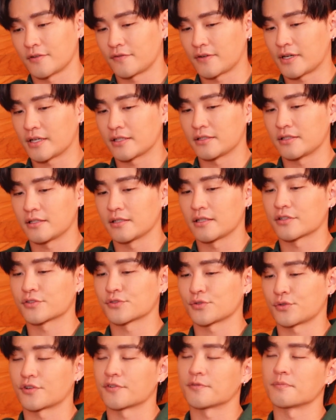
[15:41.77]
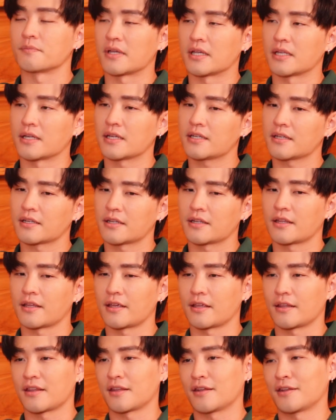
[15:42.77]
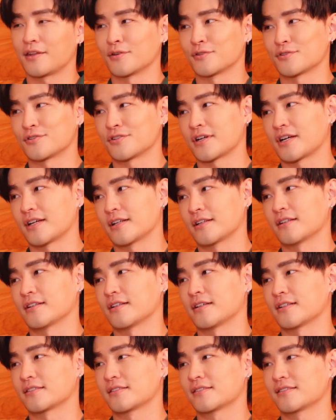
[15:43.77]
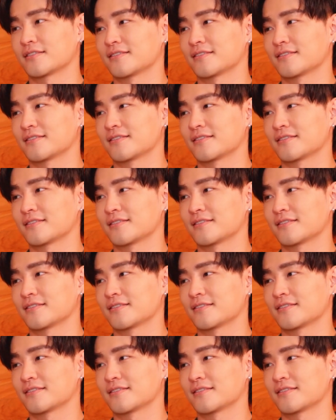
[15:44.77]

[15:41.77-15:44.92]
finally like sort of made it, and then they'll try and like